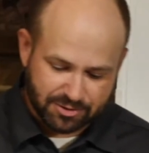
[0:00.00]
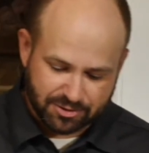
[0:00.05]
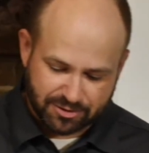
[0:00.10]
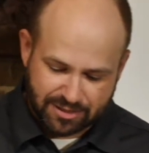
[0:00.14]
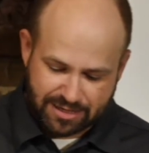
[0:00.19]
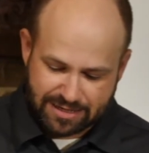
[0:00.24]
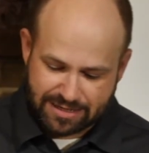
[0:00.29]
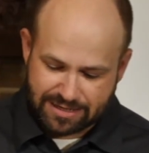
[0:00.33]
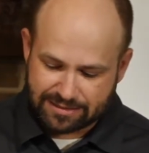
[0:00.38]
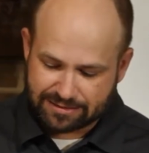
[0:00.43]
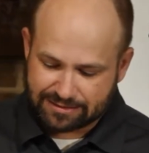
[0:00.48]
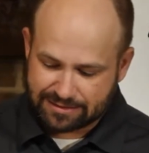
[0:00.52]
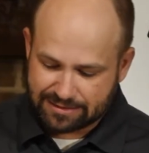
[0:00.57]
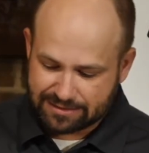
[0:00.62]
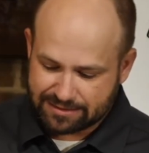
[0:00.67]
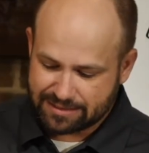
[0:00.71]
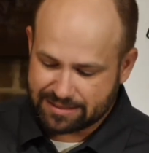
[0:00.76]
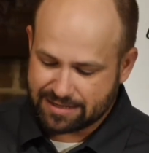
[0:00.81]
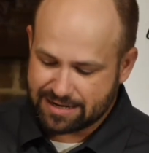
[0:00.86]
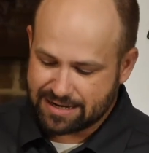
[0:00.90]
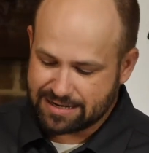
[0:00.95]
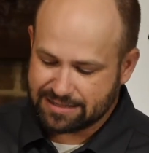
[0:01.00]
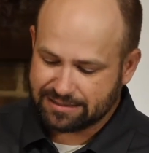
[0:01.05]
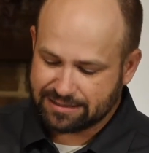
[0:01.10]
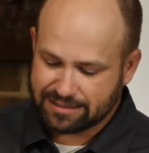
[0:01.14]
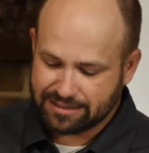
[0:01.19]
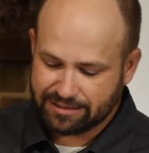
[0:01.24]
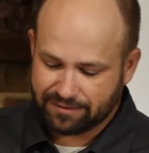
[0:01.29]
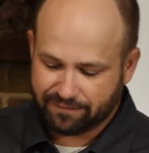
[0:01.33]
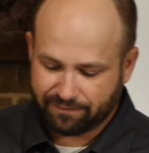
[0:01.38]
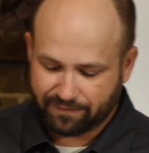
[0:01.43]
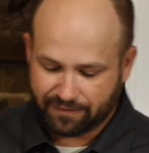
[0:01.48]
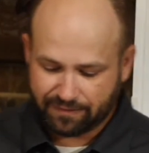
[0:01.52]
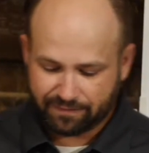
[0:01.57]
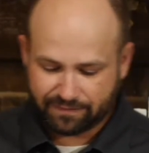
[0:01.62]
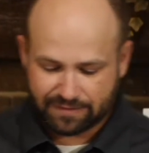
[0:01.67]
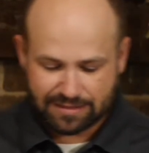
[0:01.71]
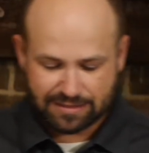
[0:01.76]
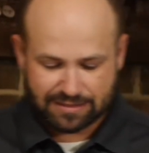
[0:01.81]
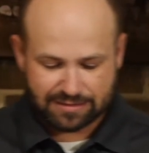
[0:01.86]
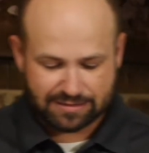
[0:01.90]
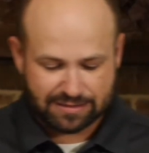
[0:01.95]
training since the
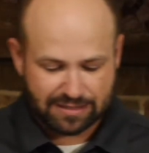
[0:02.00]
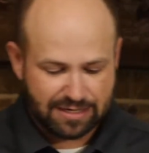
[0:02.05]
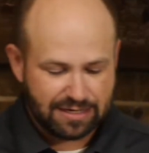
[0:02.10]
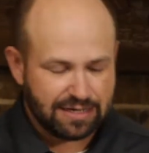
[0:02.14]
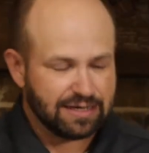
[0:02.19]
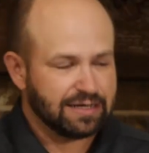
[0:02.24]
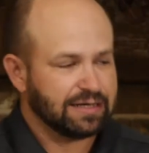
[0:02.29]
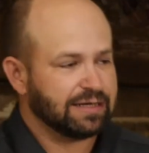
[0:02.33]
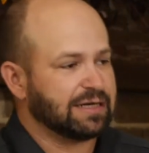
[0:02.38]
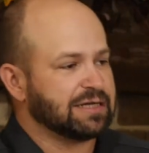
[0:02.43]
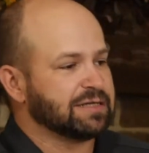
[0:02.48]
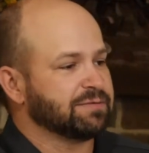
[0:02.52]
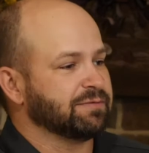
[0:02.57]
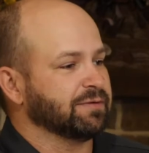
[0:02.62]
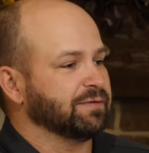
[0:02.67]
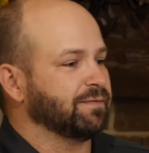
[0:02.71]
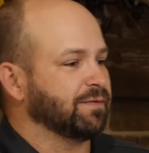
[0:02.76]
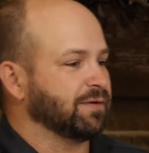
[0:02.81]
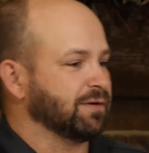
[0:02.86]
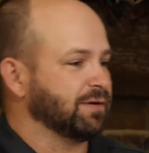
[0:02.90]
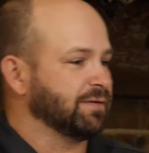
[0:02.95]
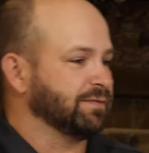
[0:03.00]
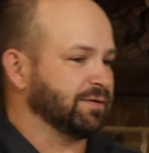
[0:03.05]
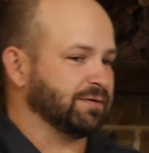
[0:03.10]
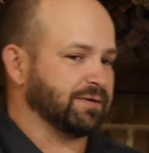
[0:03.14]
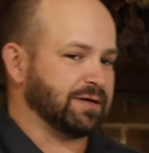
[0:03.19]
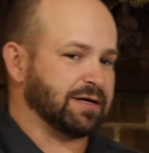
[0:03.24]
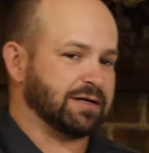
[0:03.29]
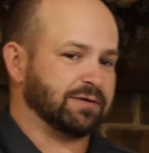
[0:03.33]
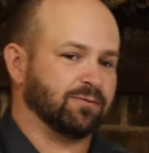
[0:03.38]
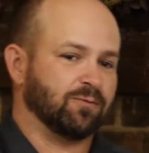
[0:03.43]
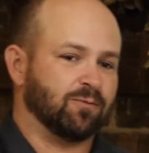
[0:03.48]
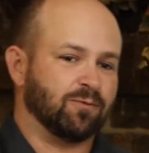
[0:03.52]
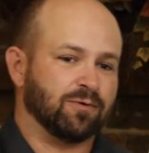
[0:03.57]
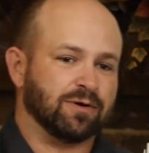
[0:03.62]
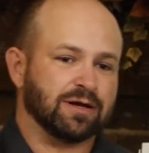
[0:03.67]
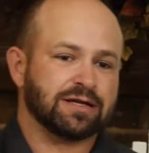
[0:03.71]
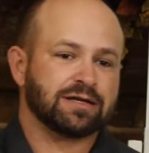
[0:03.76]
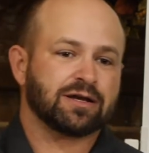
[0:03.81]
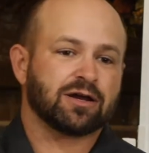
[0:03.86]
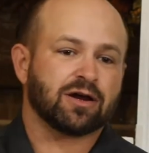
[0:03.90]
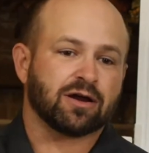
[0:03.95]
1950s has revolved around
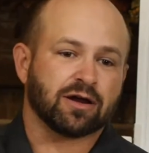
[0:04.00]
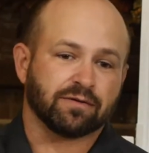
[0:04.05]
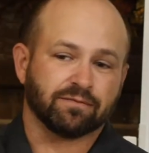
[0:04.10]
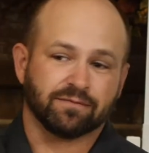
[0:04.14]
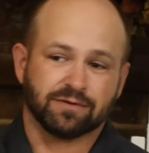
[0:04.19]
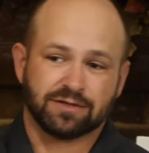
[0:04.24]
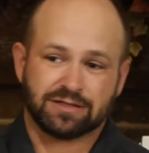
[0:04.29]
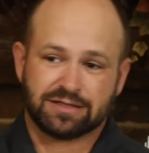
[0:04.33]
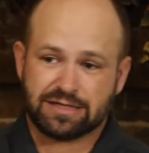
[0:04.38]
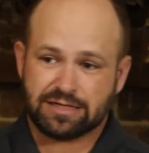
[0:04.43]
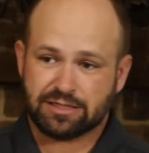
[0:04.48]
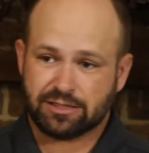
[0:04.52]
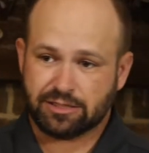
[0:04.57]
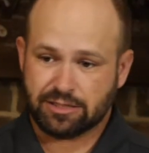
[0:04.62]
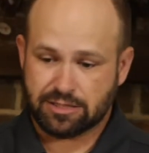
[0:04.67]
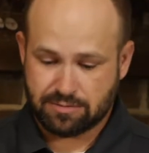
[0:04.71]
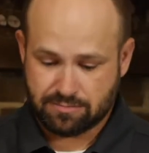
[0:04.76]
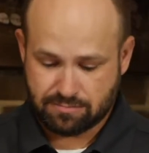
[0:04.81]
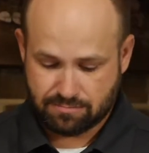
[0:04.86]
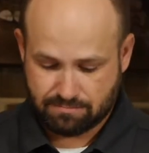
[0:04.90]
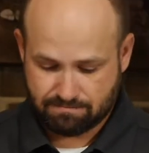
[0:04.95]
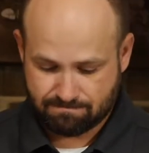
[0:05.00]
one conversation,